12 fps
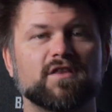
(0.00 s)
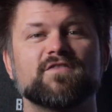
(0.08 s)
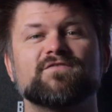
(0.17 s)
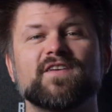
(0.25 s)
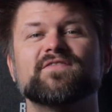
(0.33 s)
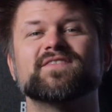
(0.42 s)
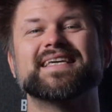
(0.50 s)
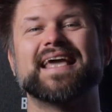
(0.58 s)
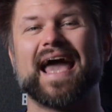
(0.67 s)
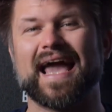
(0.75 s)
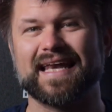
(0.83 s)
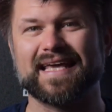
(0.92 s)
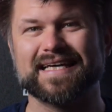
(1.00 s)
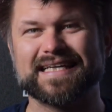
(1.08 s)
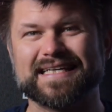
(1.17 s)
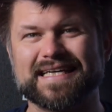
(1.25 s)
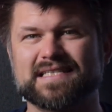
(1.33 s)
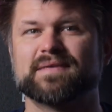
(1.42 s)
the 5080
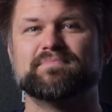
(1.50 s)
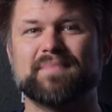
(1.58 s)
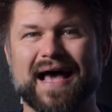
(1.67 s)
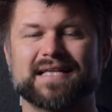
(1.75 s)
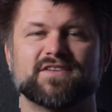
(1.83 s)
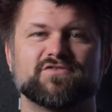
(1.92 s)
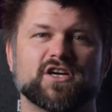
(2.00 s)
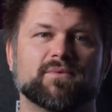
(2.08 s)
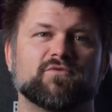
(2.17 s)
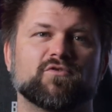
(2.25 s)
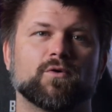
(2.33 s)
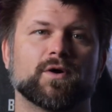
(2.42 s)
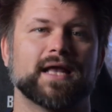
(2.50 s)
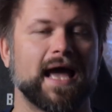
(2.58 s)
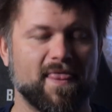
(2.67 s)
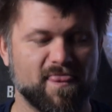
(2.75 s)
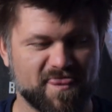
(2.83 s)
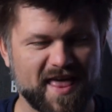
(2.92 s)
is a massive jump forward
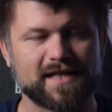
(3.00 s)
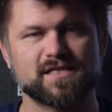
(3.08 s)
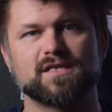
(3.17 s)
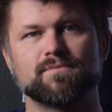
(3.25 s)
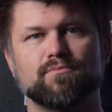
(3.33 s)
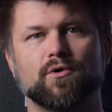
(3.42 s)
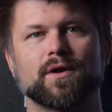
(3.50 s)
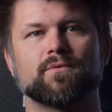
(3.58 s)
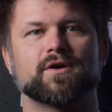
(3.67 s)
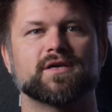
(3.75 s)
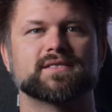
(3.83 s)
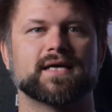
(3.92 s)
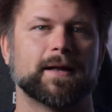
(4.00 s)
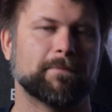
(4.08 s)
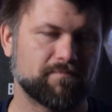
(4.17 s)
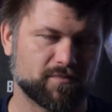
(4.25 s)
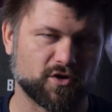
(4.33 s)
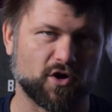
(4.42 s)
and that's the point where you say,
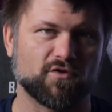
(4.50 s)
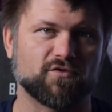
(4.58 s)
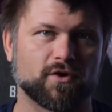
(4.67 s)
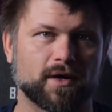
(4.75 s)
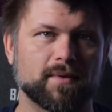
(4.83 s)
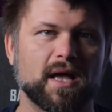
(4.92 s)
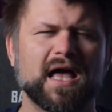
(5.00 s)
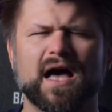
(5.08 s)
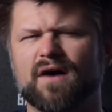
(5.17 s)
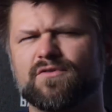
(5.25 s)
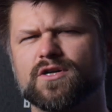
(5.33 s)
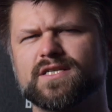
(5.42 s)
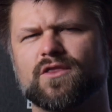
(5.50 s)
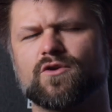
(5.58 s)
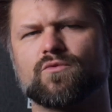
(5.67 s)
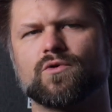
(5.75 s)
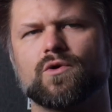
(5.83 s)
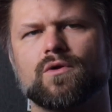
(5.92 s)
go for it. I've always had
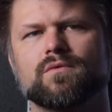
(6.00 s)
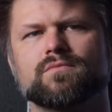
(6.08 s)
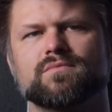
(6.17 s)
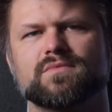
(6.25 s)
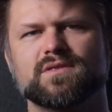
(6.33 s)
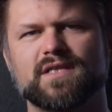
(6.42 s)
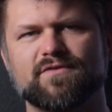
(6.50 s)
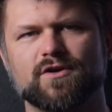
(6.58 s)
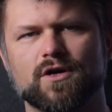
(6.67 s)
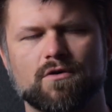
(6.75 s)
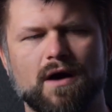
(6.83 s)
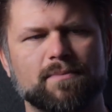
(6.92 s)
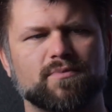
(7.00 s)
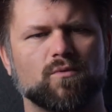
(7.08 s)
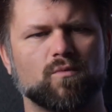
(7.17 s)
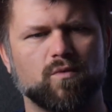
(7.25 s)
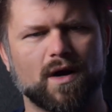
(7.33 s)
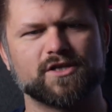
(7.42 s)
the rule, never go up
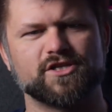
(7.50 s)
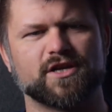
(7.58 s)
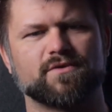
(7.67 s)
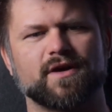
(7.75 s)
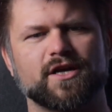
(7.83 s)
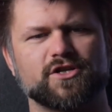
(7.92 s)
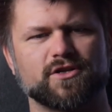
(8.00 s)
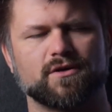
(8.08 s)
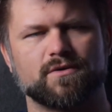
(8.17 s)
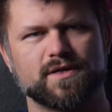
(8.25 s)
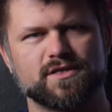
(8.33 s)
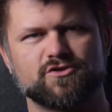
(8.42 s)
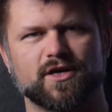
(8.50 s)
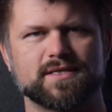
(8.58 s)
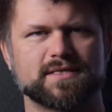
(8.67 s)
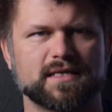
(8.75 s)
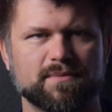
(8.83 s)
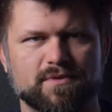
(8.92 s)
one generation, always try
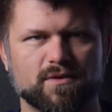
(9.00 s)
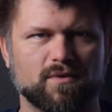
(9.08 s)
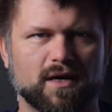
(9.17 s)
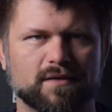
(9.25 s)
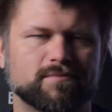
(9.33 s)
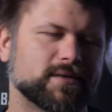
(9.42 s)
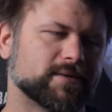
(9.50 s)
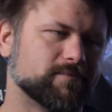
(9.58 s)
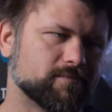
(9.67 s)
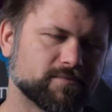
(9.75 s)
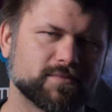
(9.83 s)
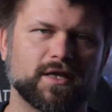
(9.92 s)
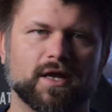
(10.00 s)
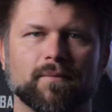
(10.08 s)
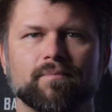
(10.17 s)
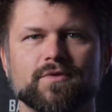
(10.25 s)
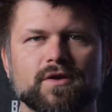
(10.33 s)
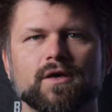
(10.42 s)
and skip the one, but you know,
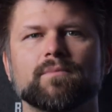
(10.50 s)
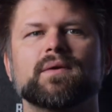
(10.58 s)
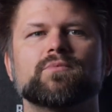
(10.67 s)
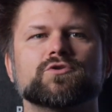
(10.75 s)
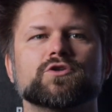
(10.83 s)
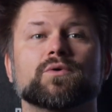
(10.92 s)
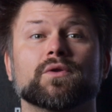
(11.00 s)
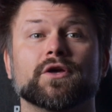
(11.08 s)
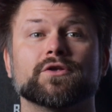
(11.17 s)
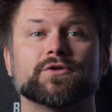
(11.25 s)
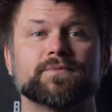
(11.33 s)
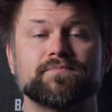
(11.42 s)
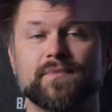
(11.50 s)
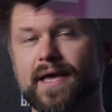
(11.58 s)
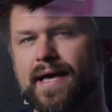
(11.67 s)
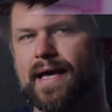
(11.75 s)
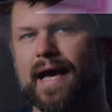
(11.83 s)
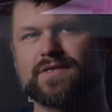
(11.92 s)
people do what they do.
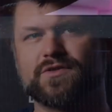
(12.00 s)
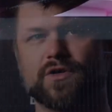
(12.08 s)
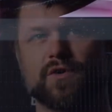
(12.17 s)
As a